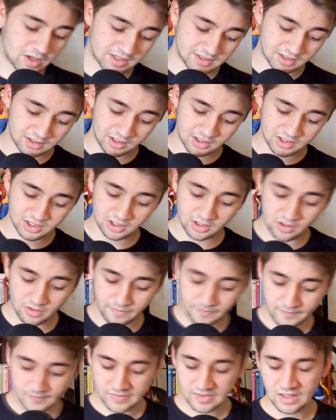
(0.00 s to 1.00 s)
basically
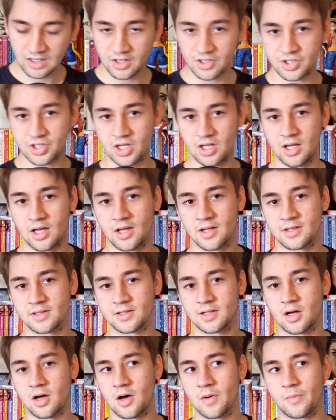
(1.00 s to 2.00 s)
she
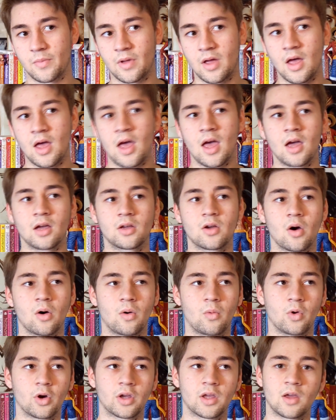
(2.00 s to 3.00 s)
ends up
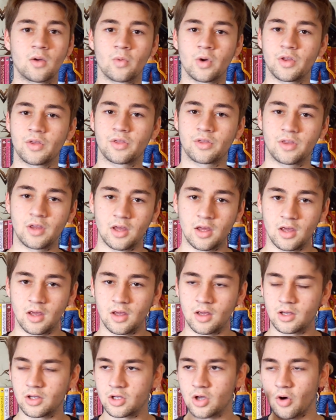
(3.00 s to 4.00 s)
working with
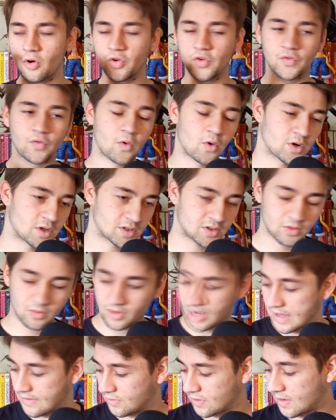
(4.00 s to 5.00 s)
the Ghost Force or
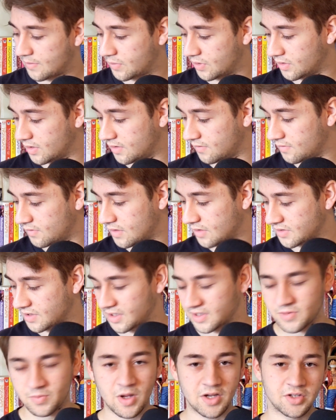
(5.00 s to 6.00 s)
whatever. I believe there's
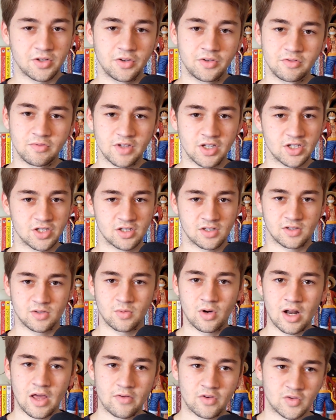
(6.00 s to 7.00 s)
like special divisions or
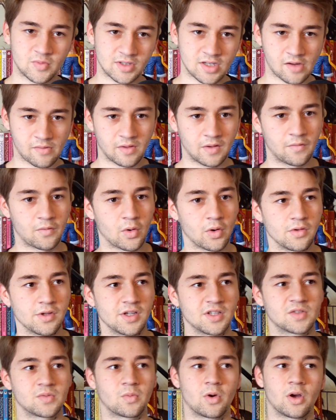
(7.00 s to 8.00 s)
whatever specifically for
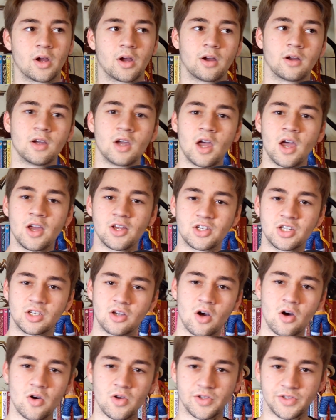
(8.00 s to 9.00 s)
this, where she
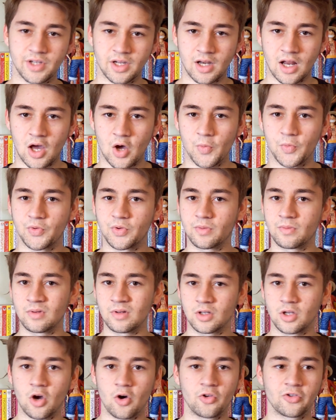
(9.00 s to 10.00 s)
goes and helps
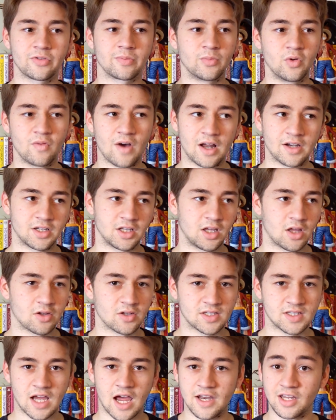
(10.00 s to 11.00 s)
ghosts move on to the other
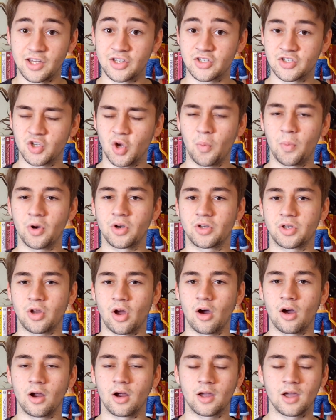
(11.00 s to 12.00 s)
side. It's super
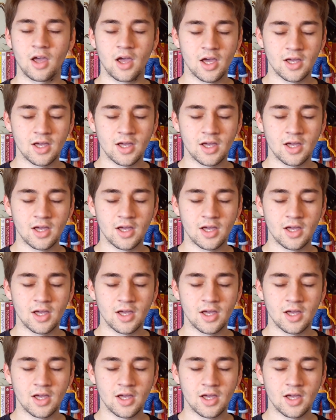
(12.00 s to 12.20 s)
dark,